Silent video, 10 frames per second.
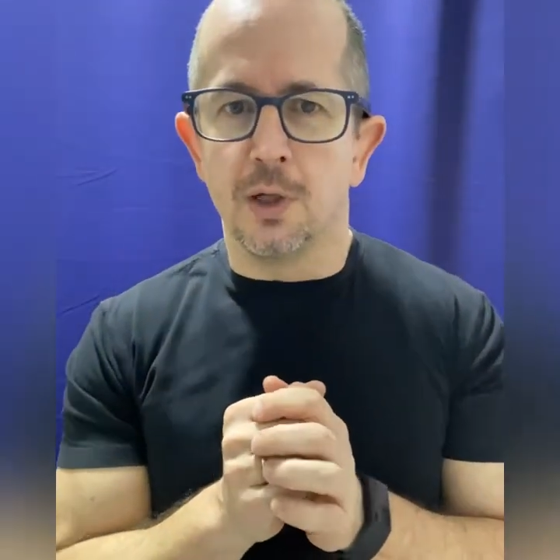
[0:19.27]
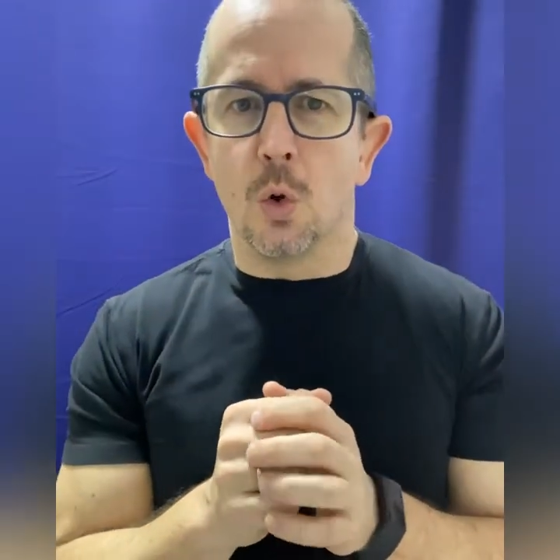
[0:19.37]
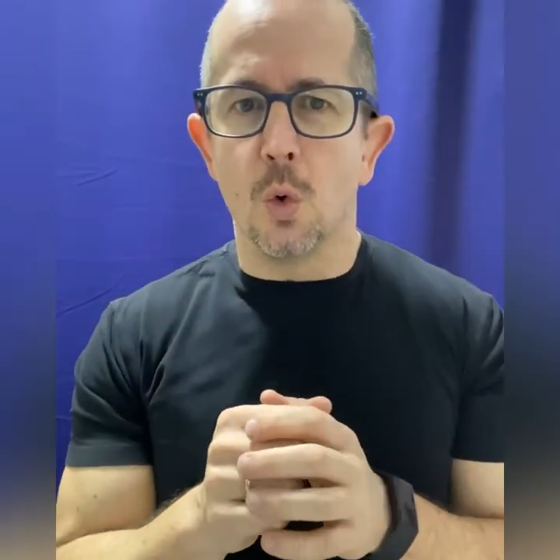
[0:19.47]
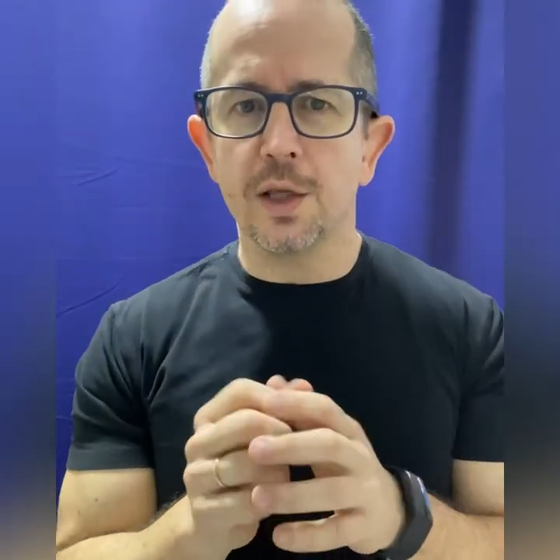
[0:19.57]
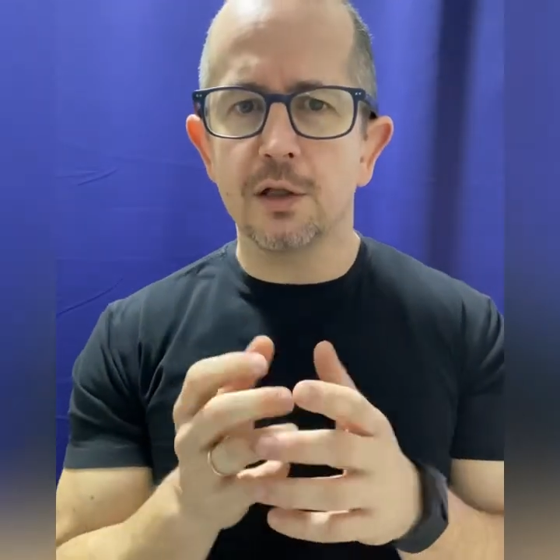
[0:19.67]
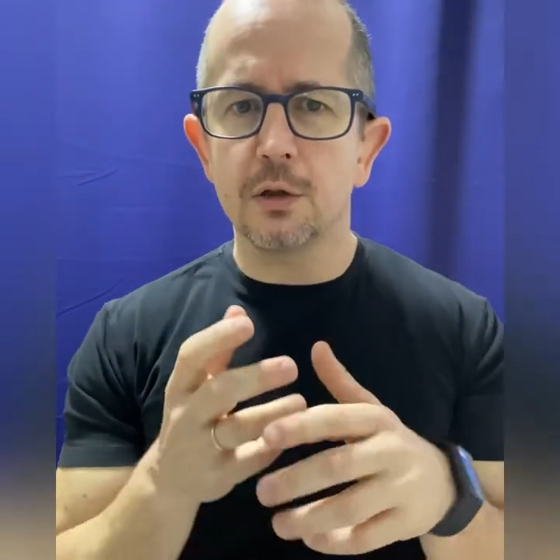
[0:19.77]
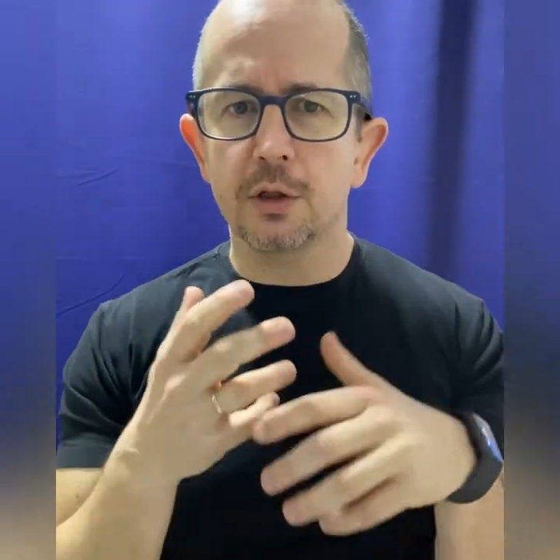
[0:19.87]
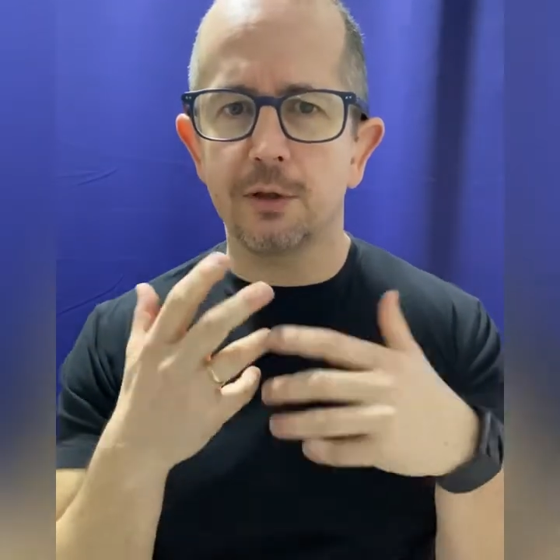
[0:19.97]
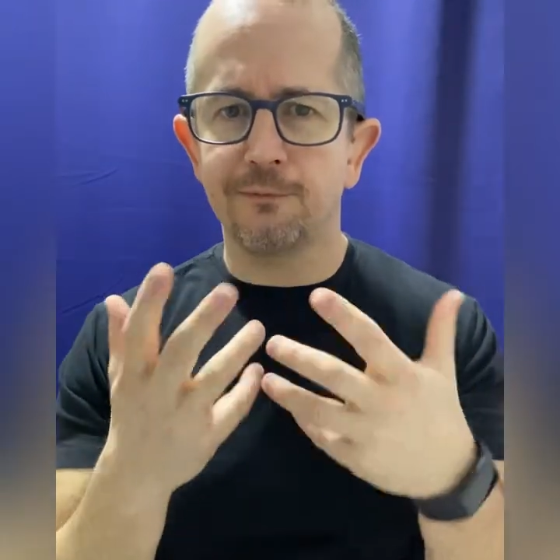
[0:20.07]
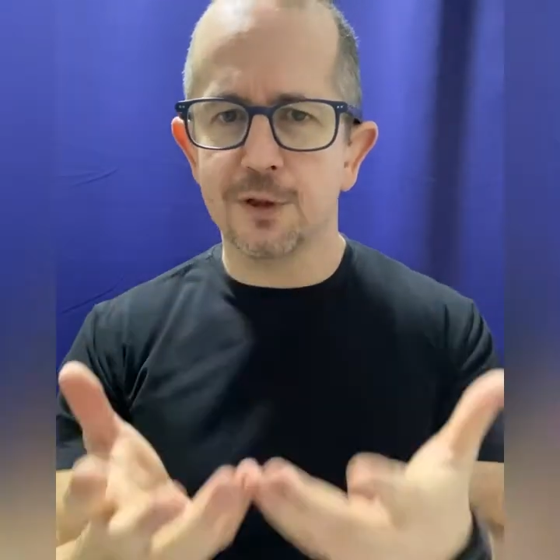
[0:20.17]
when you look
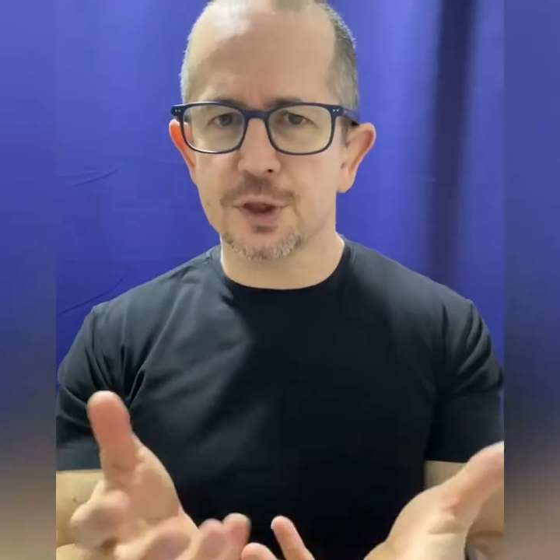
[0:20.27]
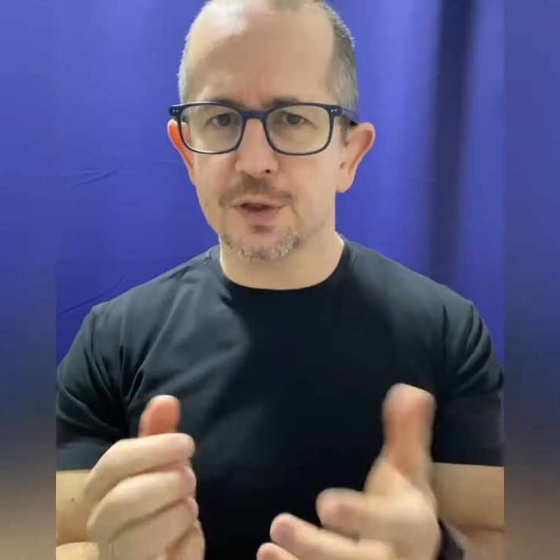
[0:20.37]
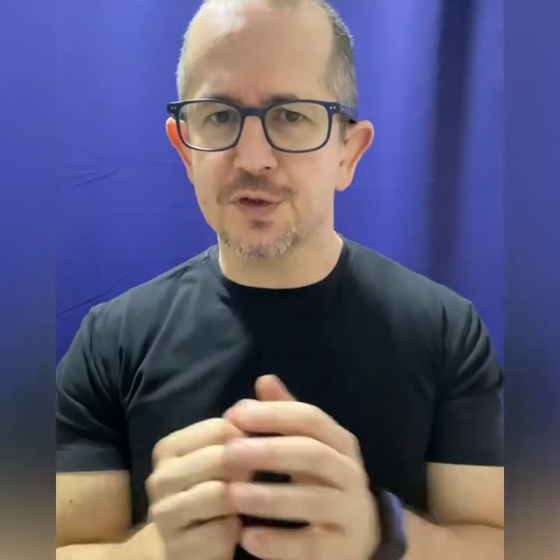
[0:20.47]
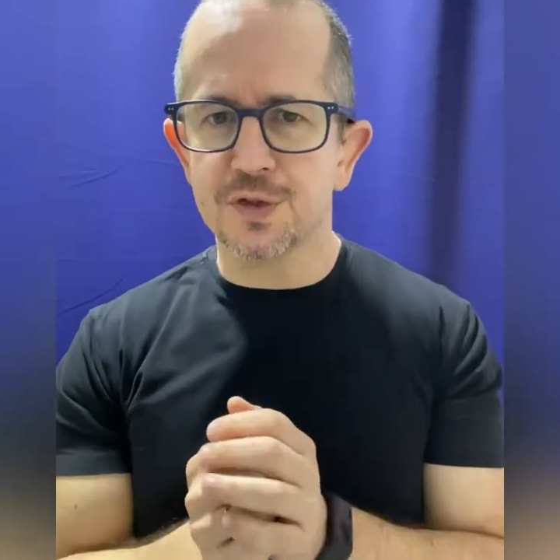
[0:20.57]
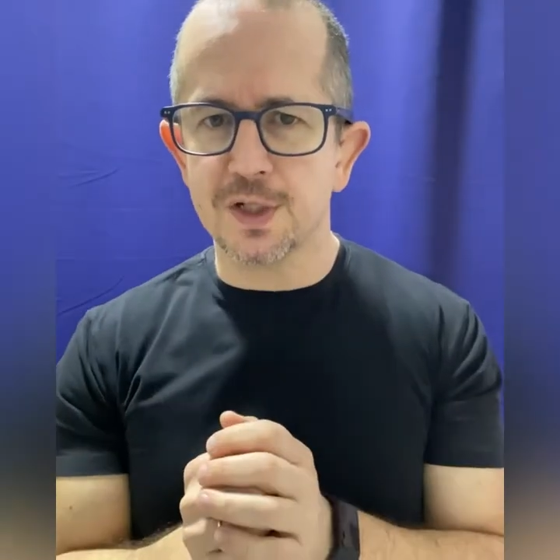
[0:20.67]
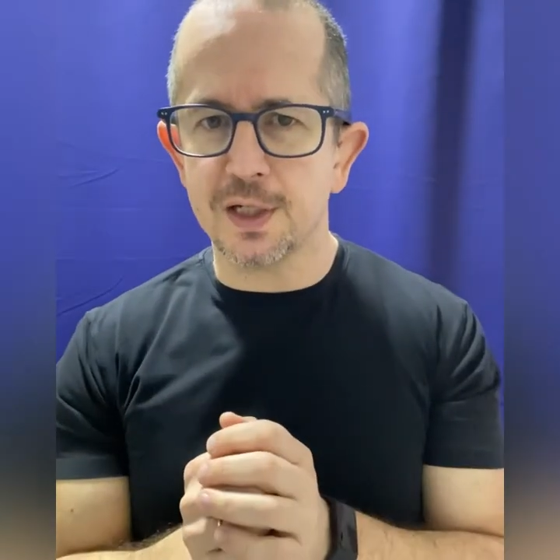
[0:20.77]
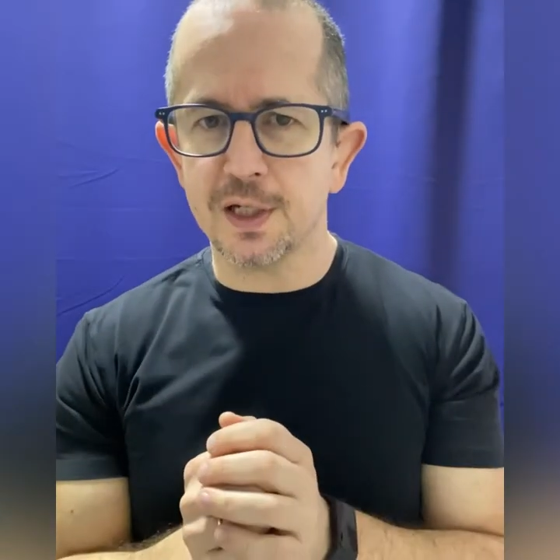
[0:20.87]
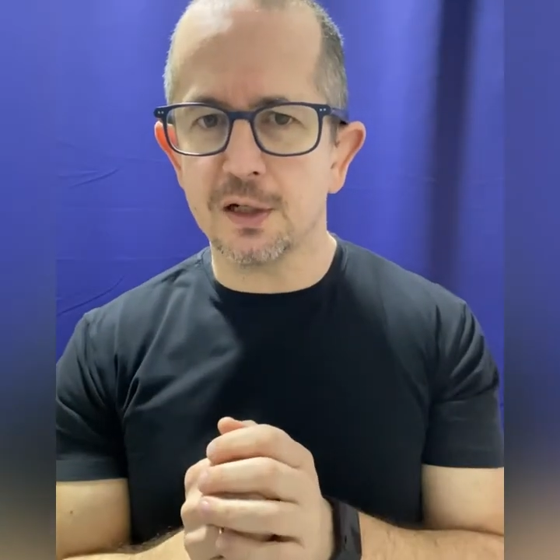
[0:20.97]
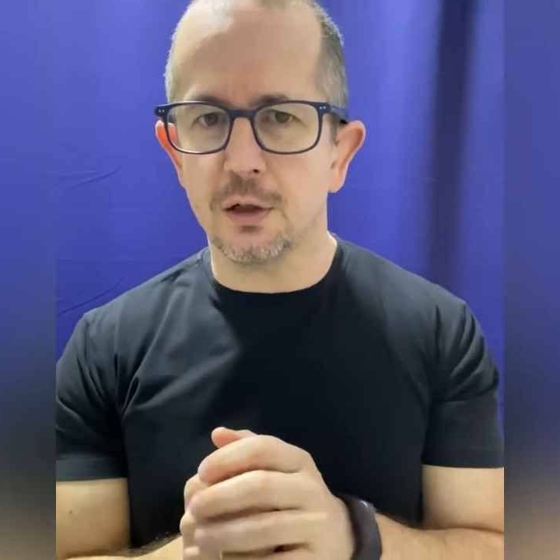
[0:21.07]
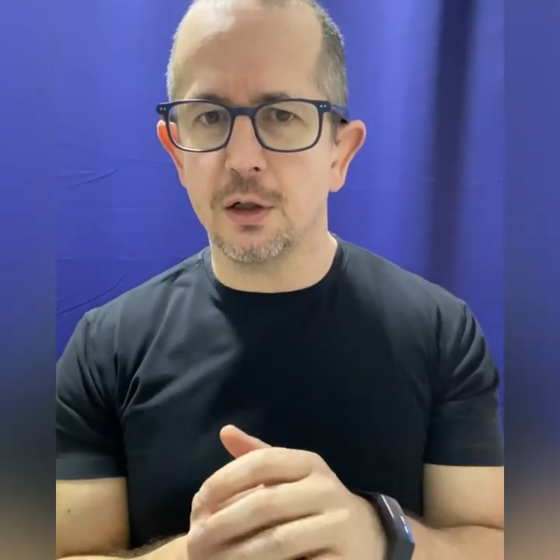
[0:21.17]
at
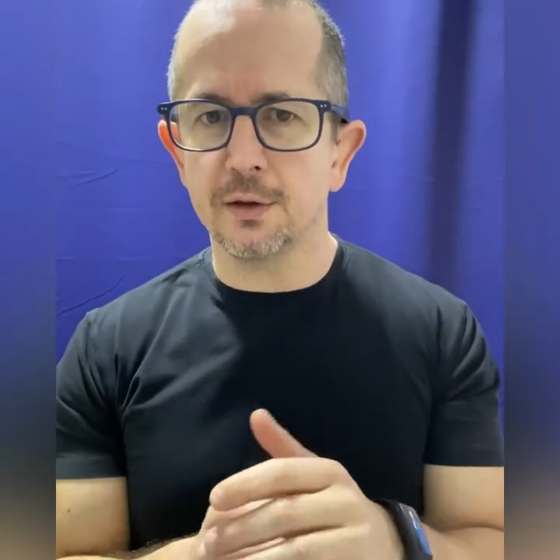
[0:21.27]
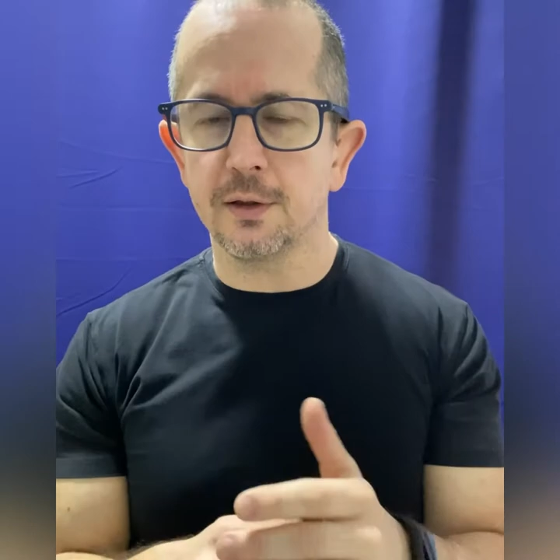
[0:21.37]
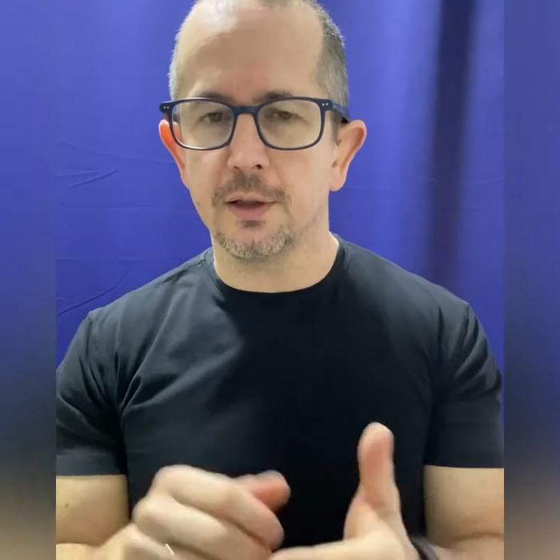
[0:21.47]
efficiency on,